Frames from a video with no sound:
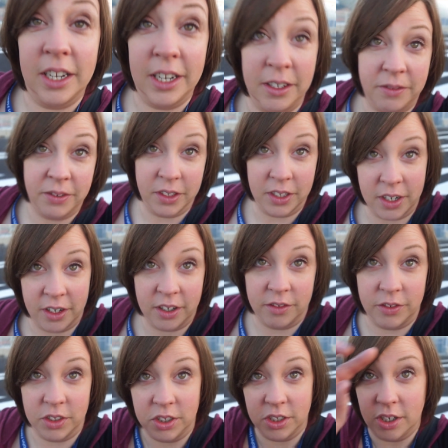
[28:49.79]
line for the
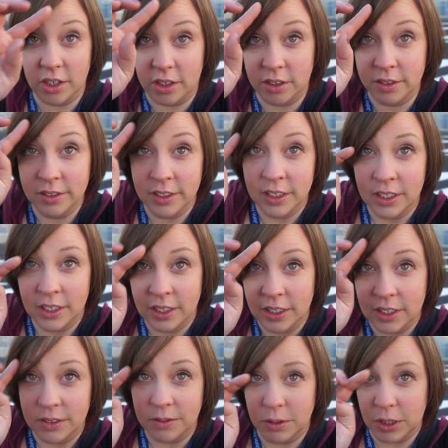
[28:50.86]
Carnival shuttle,
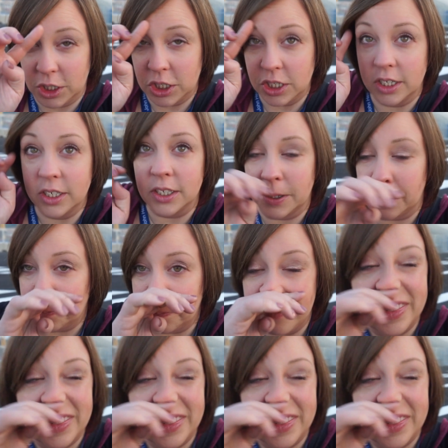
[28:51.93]
which is a